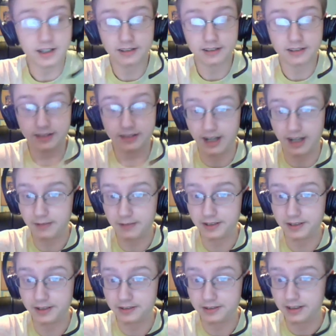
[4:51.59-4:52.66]
I mean,
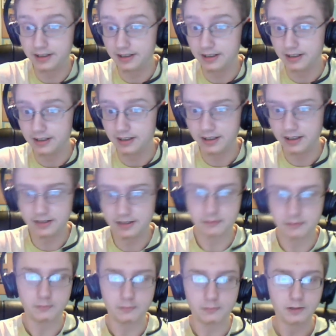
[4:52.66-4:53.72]
in one of
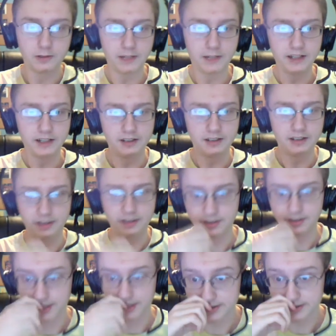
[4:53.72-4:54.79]
my decks,
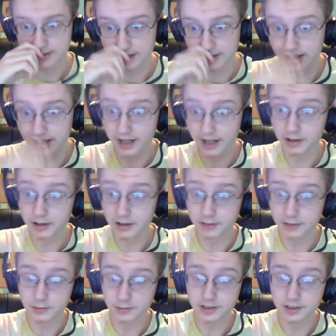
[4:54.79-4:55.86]
I already
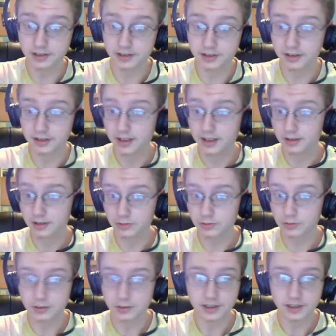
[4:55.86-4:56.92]
run Norden
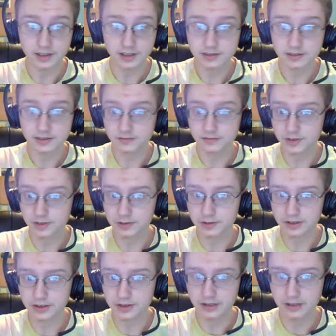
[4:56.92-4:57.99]
Instant Fusion.
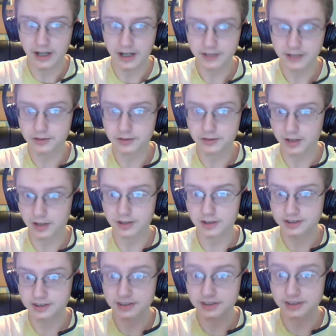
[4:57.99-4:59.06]
I could toss this
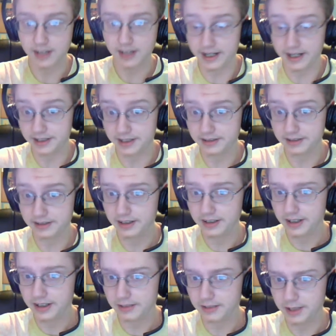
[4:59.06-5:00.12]
guy in, and
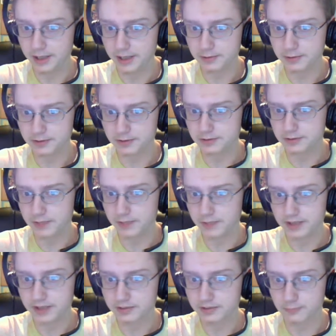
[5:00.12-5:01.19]
be able to make some
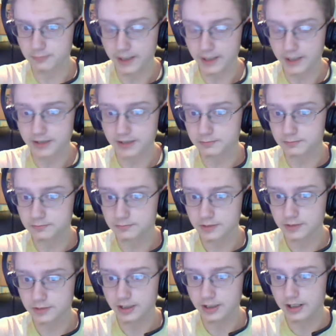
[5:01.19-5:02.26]
random
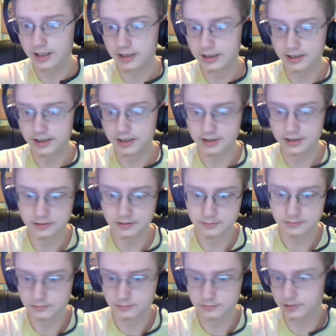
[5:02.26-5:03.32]
uh,
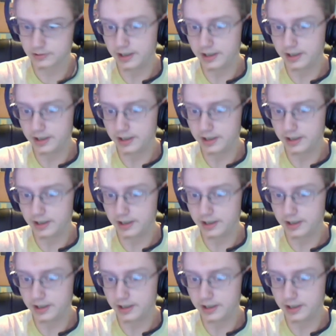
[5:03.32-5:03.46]
things.